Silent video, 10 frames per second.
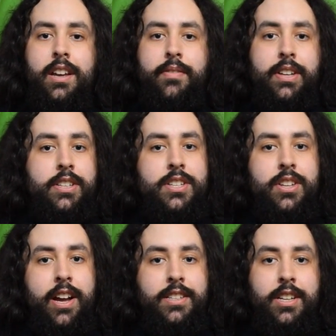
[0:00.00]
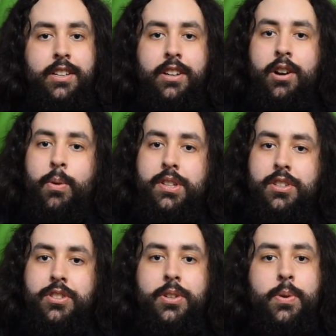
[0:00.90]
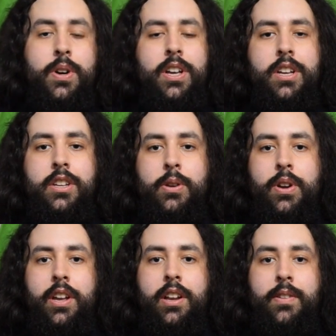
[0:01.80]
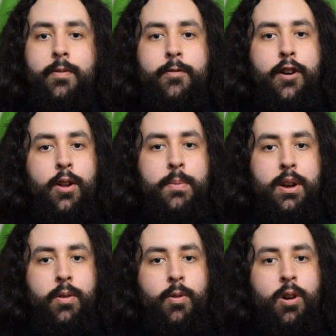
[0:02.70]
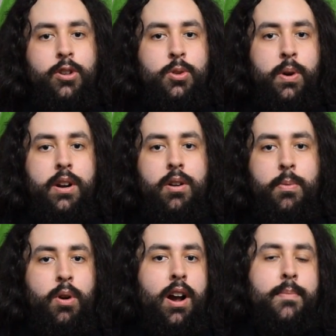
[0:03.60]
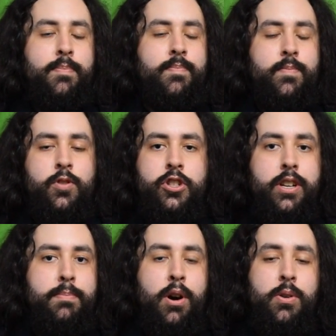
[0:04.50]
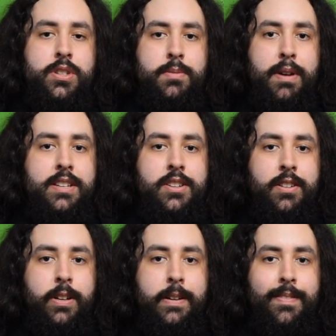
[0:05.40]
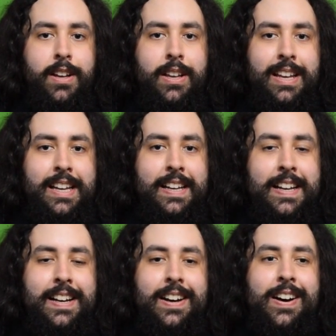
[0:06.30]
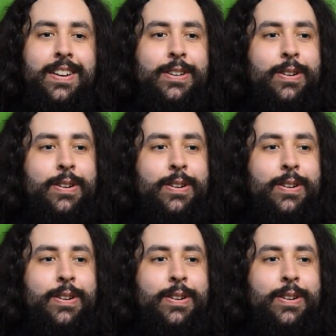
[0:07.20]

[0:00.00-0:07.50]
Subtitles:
If you disliked it, you know what to do. You can follow me over on Twitter where I shitpost basically. You